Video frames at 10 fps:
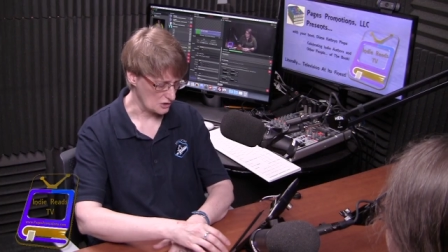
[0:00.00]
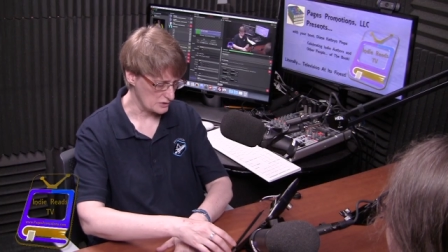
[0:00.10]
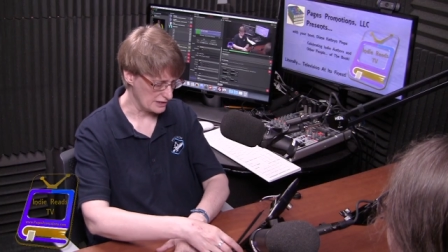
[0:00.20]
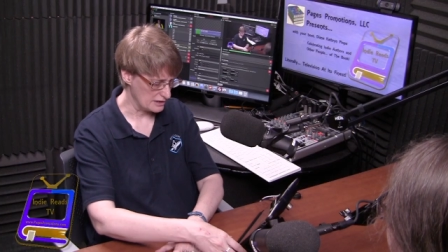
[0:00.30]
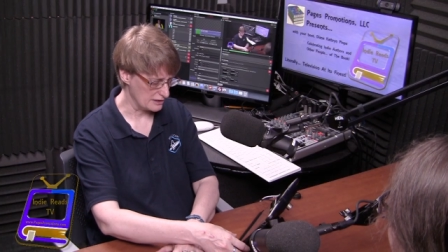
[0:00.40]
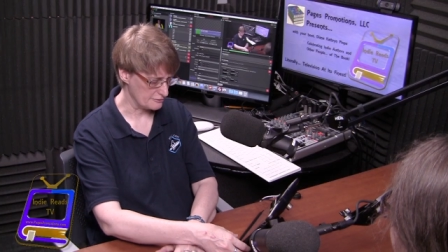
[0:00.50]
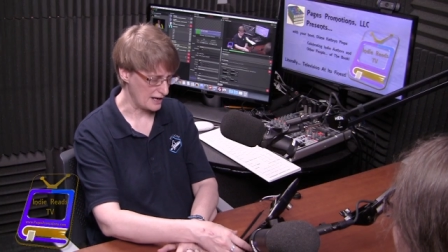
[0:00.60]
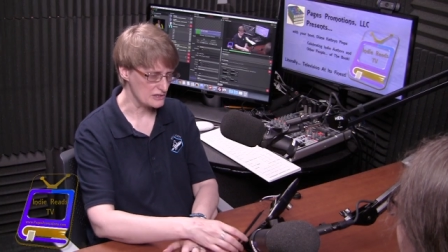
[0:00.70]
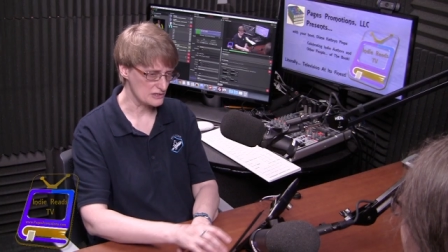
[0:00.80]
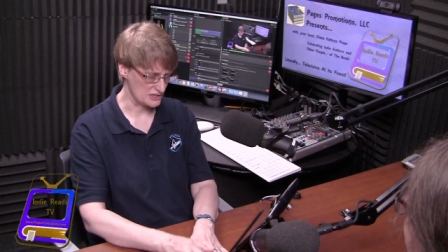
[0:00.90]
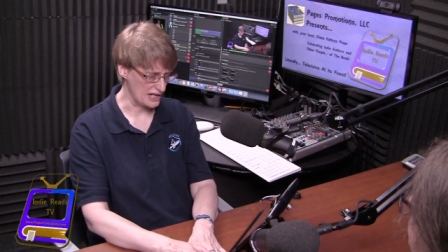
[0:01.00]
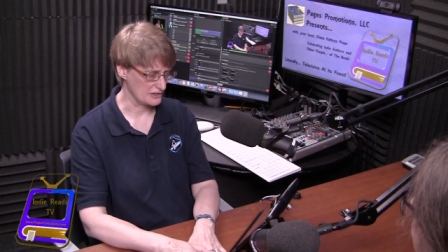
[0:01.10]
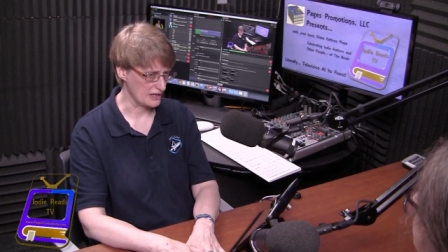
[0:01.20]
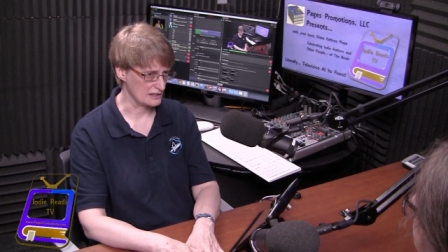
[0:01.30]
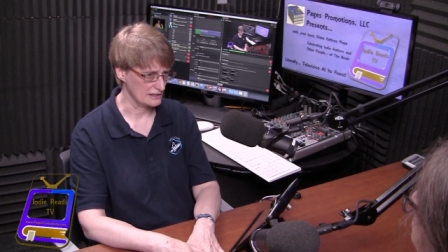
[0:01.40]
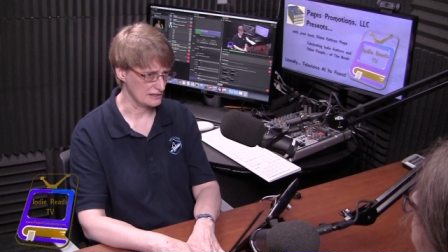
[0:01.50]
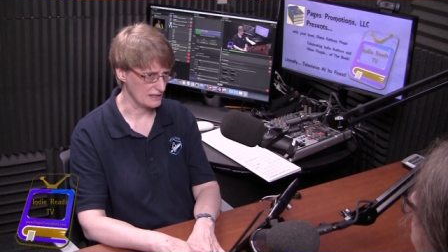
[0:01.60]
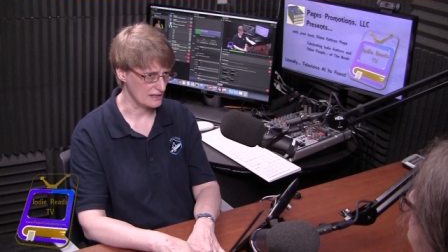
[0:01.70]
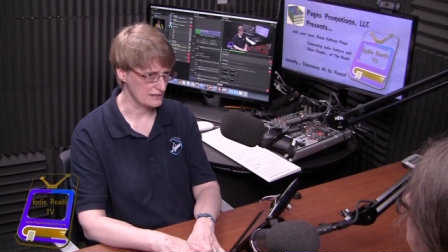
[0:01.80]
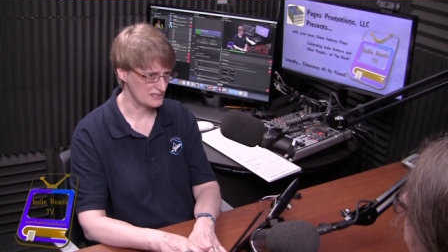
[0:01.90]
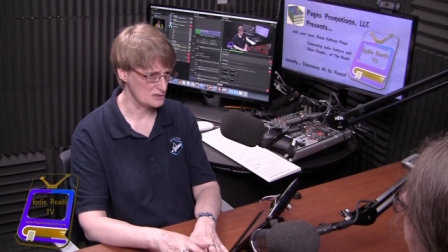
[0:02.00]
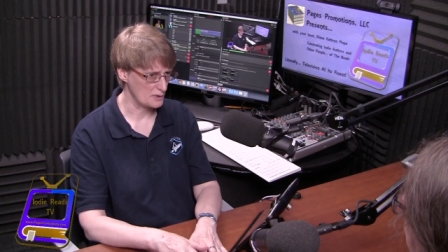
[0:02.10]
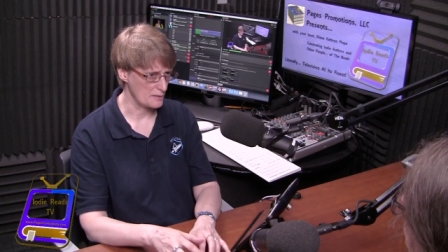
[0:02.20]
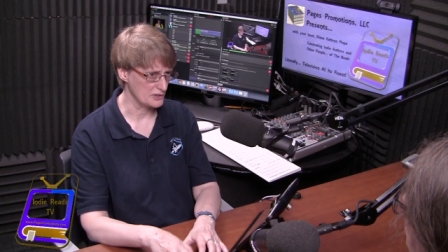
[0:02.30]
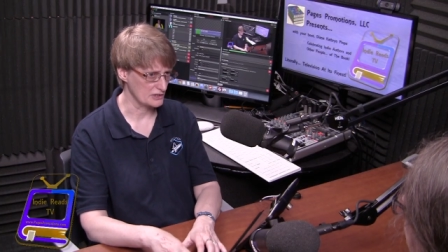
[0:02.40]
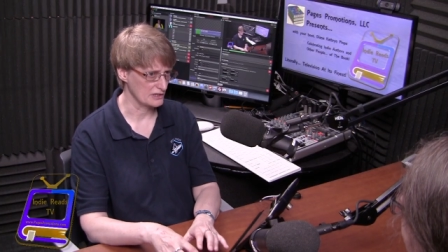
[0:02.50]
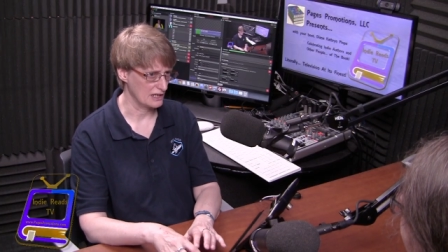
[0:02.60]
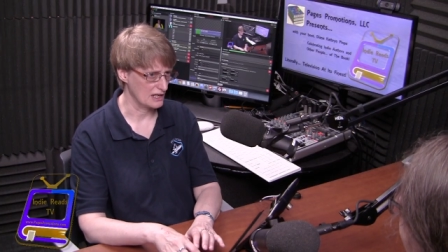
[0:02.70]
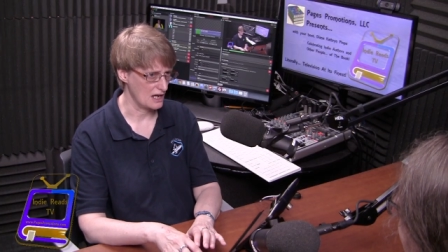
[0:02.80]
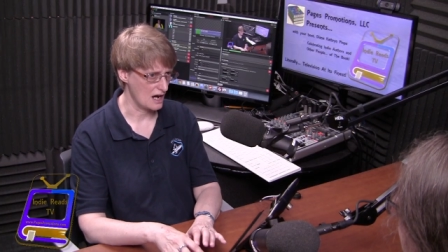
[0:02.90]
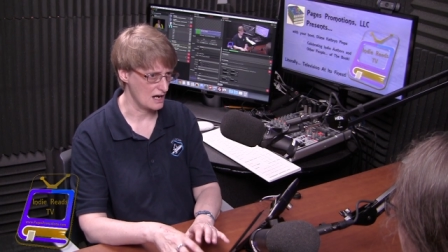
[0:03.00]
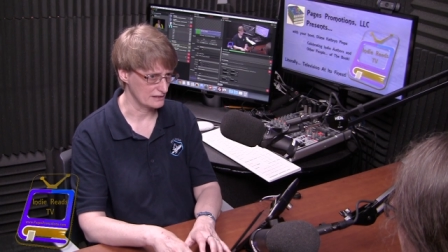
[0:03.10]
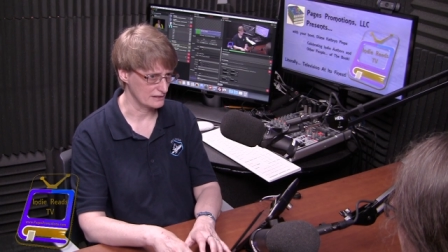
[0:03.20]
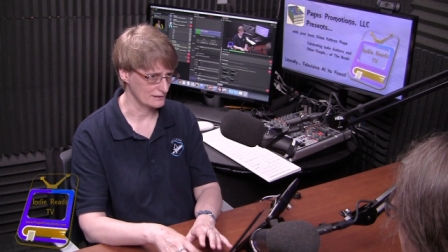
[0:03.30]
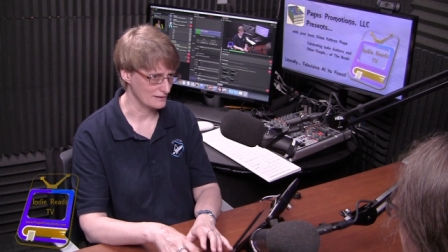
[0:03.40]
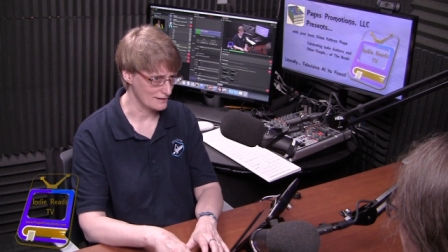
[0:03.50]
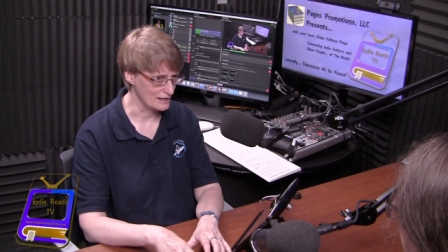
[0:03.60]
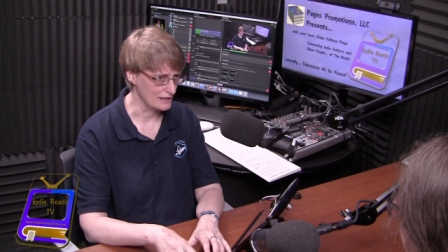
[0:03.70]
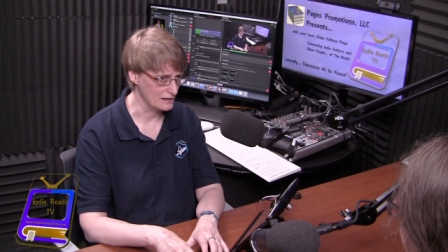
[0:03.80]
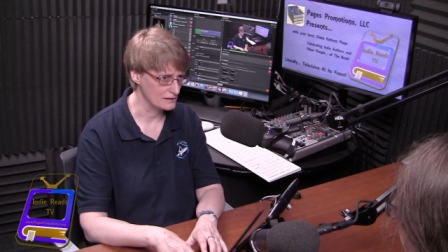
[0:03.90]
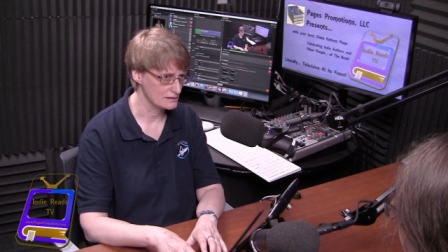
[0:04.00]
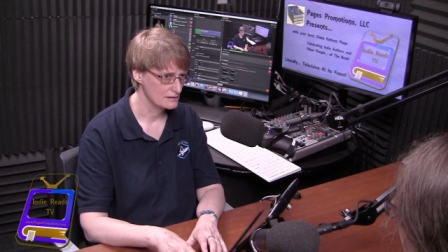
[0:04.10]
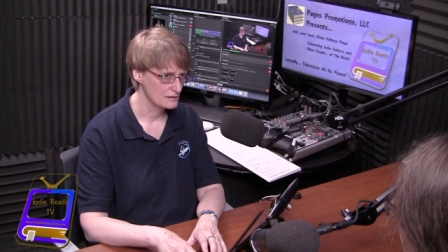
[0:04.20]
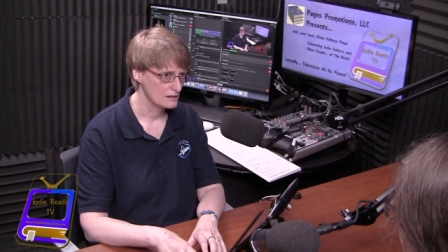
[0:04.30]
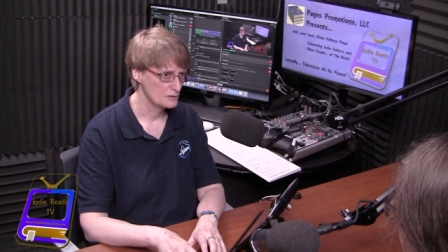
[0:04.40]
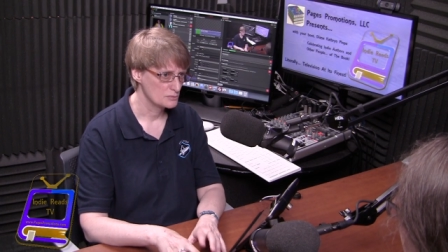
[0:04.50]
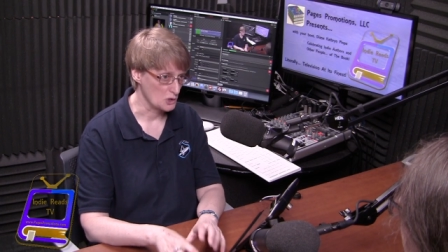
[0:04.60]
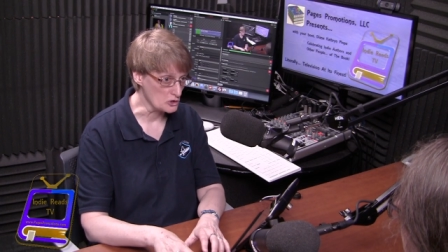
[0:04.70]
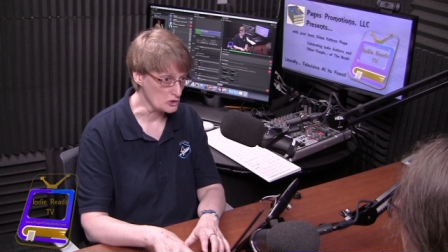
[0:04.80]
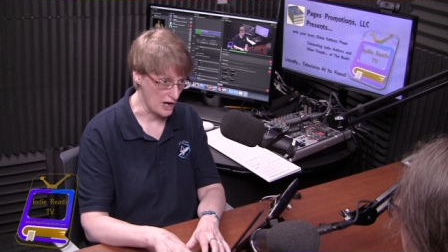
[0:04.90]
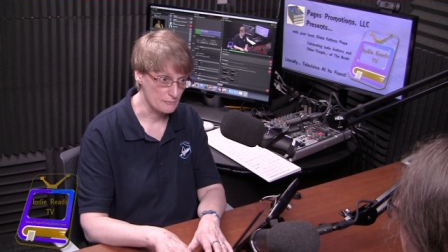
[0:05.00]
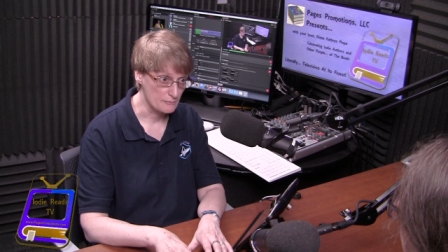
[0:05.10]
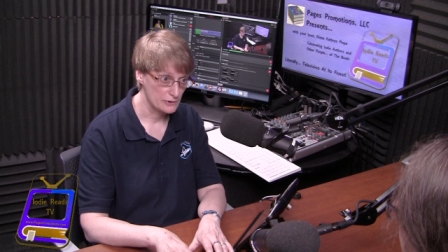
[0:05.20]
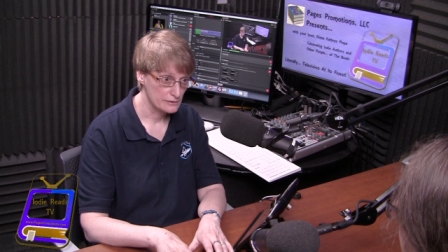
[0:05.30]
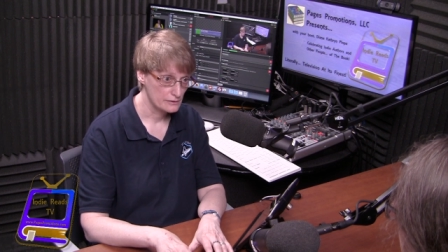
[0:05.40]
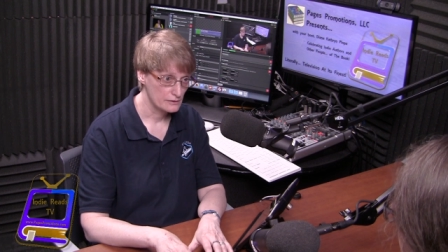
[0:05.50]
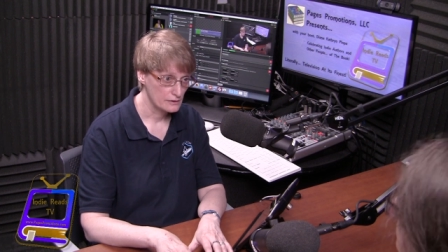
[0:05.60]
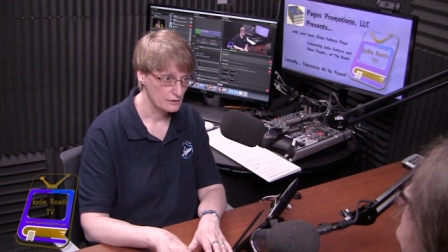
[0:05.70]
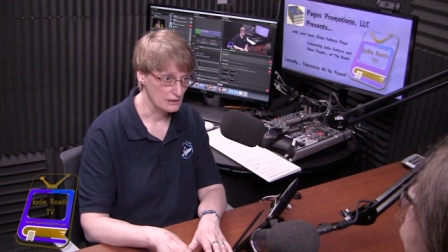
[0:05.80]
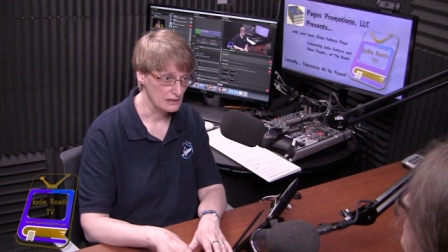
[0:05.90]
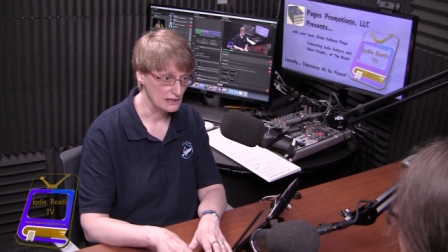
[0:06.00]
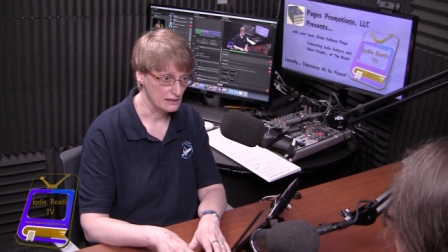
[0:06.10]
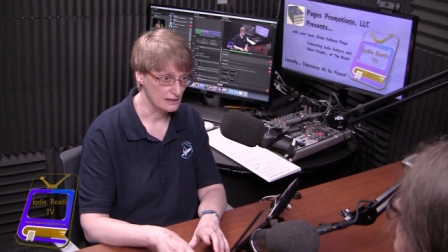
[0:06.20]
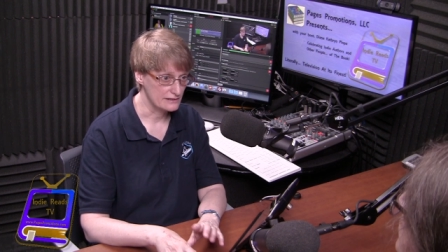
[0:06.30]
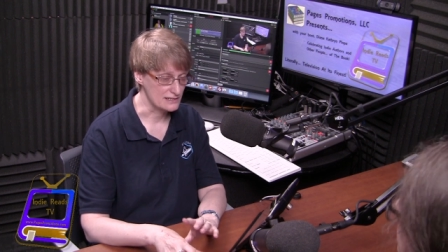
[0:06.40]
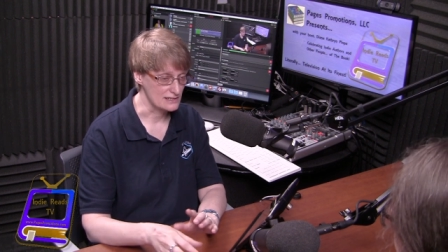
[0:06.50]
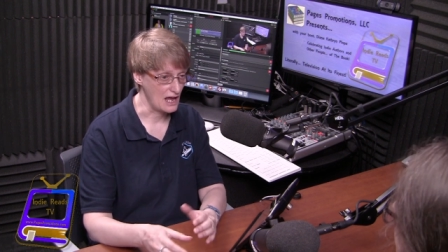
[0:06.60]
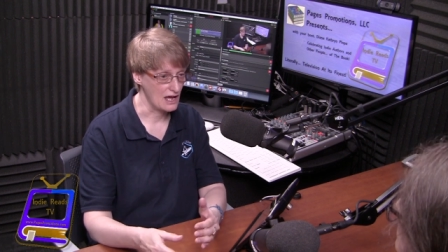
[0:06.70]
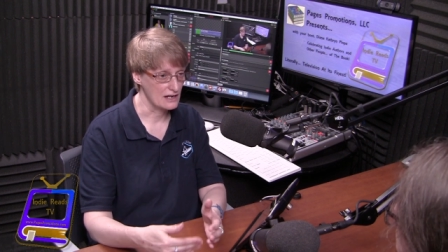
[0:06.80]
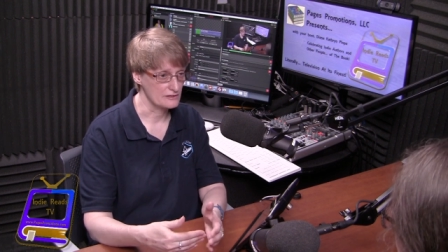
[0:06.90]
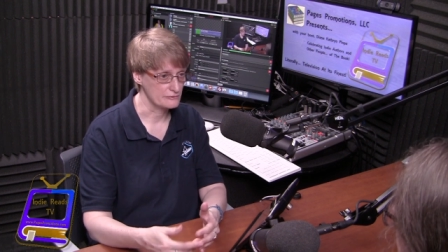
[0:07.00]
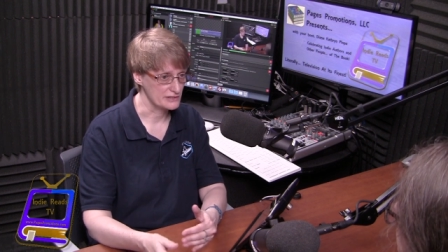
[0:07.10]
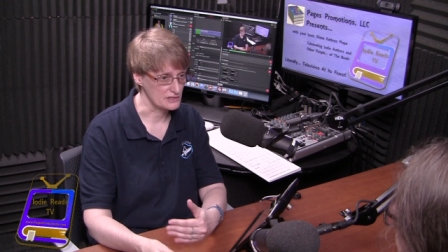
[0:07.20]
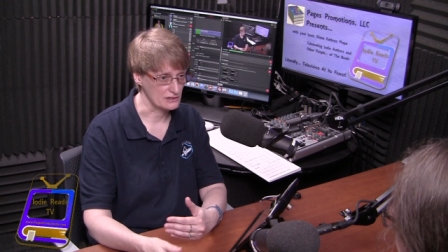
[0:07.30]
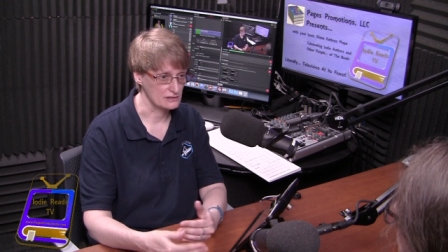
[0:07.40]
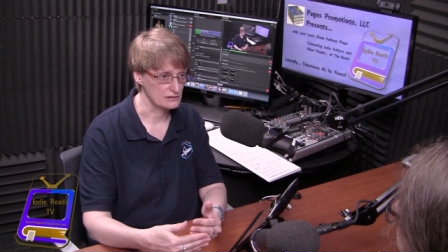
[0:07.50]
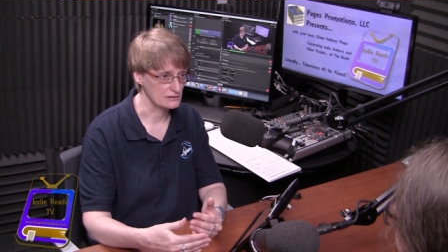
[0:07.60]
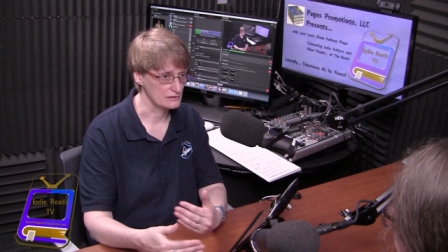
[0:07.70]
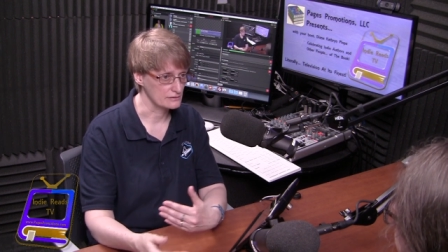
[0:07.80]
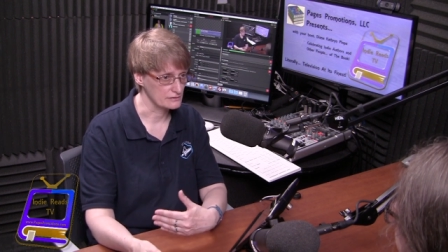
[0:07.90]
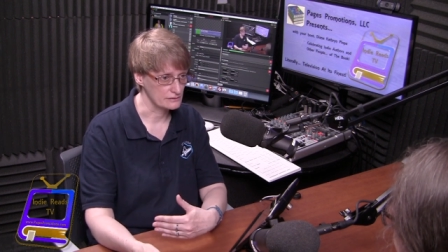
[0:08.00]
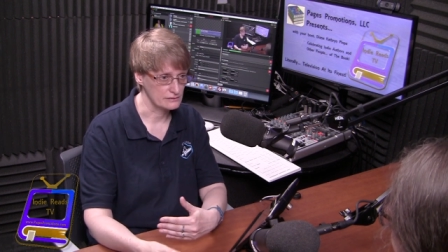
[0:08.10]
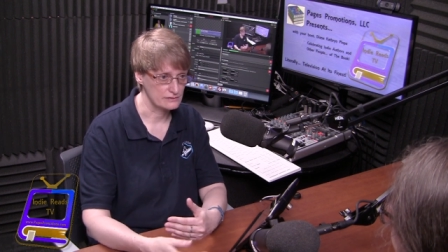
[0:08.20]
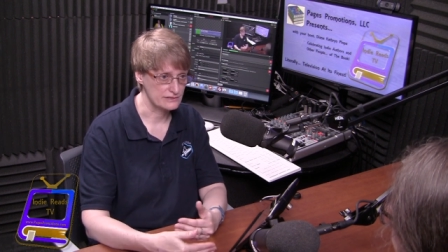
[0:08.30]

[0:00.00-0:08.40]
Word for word: if i understand correctly then this is primarily an online program it, it's it not a physical yeah.